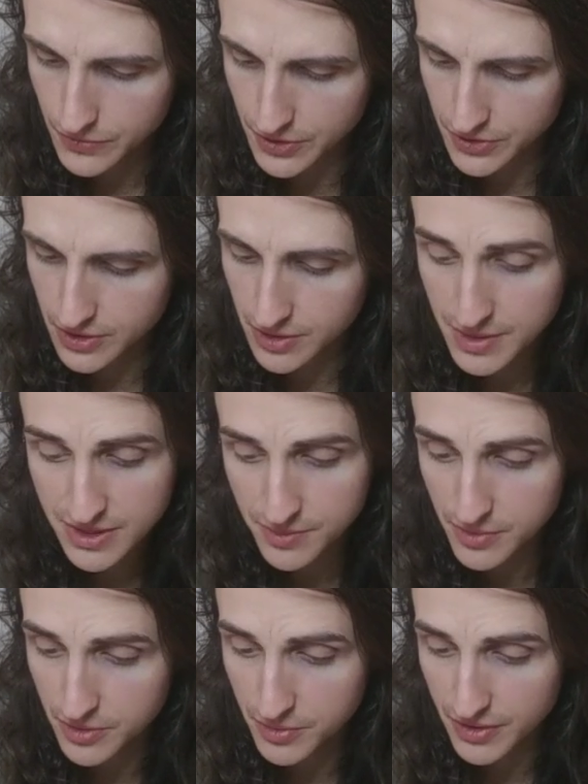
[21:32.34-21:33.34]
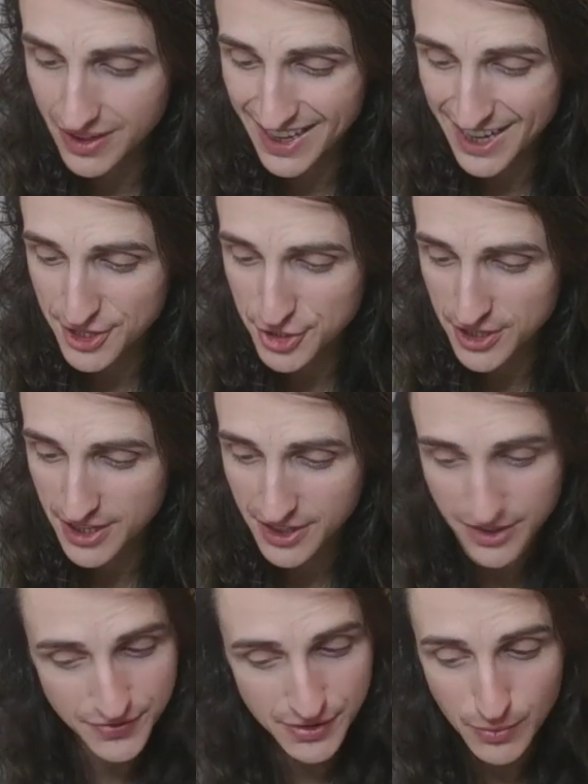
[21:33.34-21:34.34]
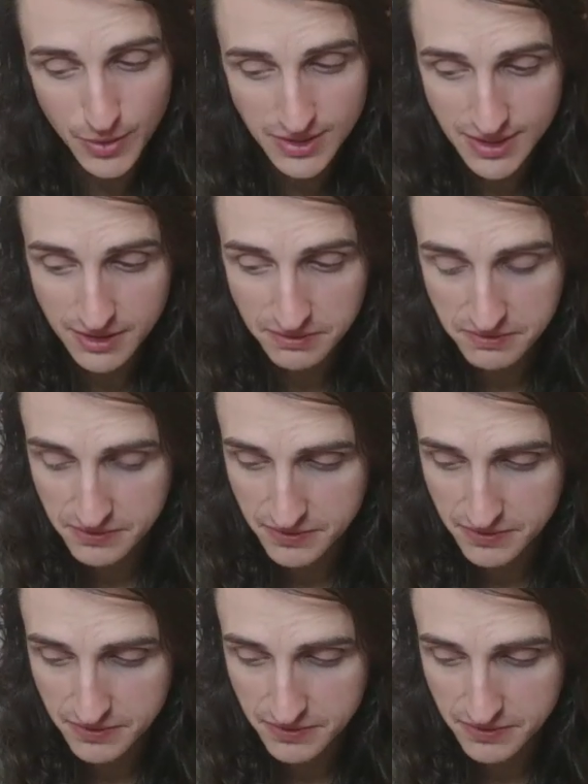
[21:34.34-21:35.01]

There's going to be some communication here if there wasn't.